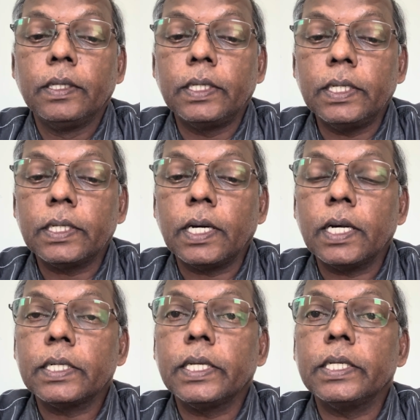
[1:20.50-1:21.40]
Here
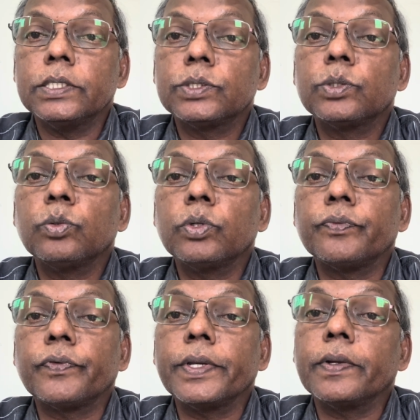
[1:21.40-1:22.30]
RDA is 2
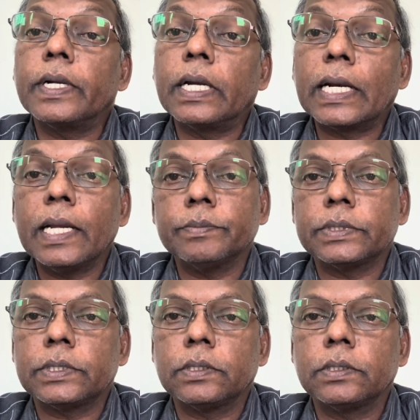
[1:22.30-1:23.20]
to 5
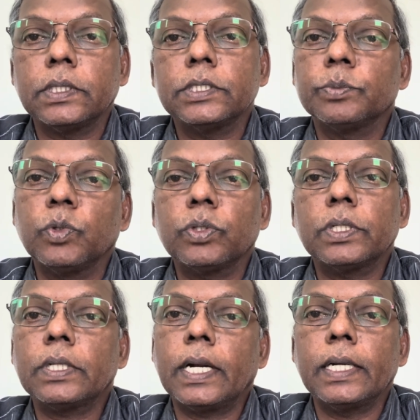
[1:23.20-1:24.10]
grams, that is more
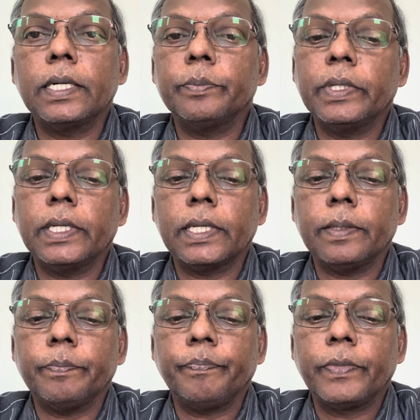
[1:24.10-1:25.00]
than 100 milligram.
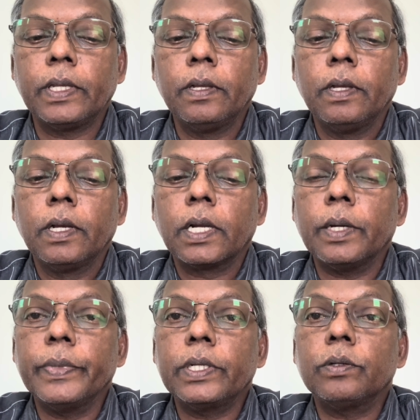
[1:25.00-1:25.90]

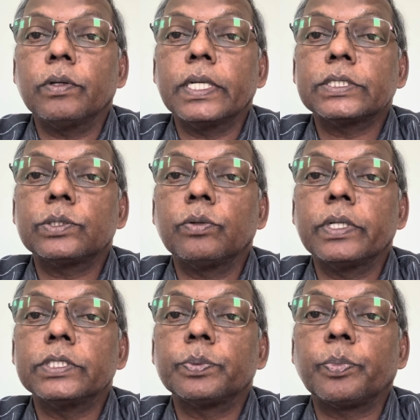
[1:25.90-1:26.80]
Coming to next
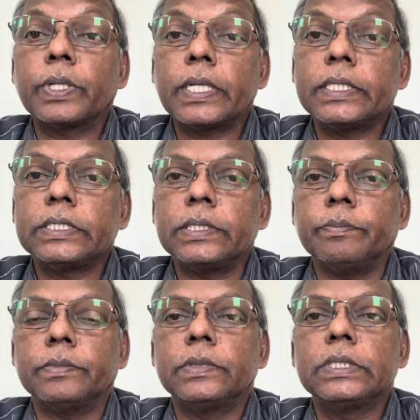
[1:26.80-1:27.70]
one is
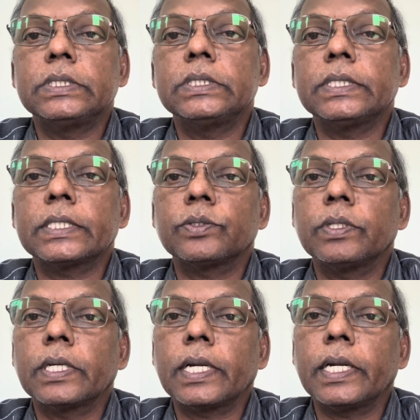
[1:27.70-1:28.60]
potassium. This is
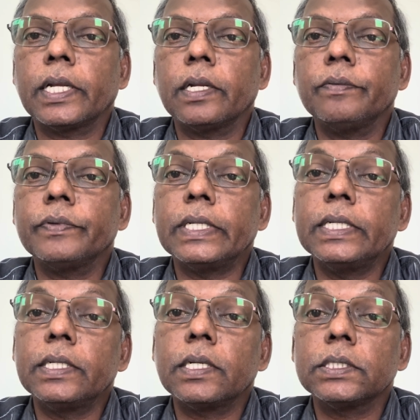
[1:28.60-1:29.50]
actually the cation of
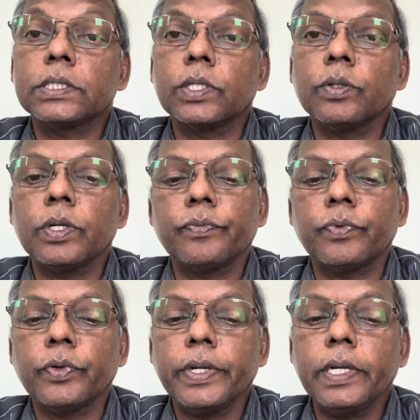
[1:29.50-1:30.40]
intracellular
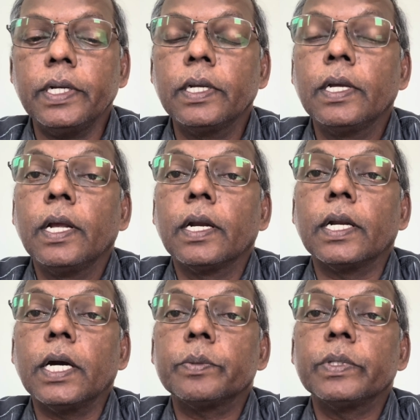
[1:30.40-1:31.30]
fluid.
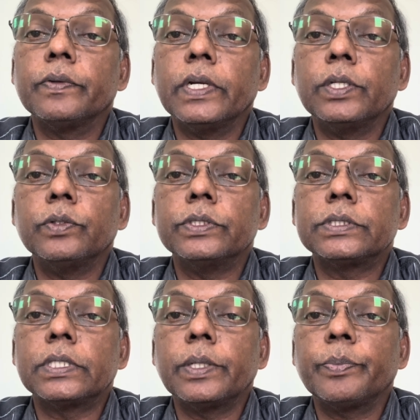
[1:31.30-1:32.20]
Normal value
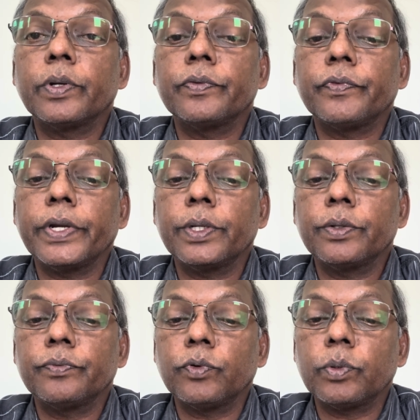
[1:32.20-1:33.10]
is 3.5
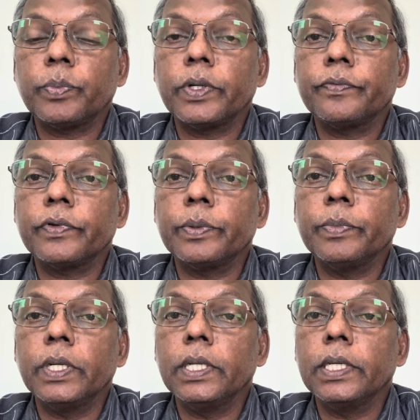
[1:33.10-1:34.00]
to 4.5
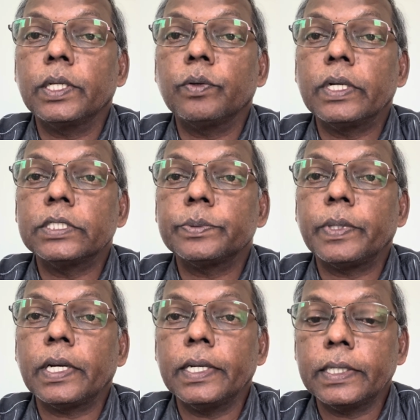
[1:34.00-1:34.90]
milliequivalents
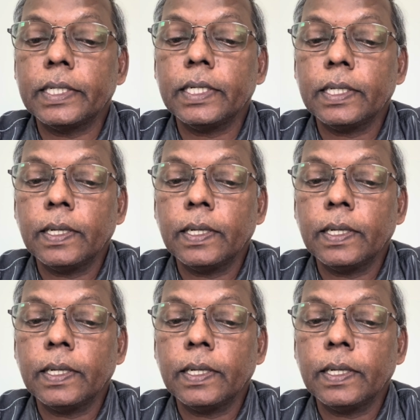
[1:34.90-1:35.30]
per liter.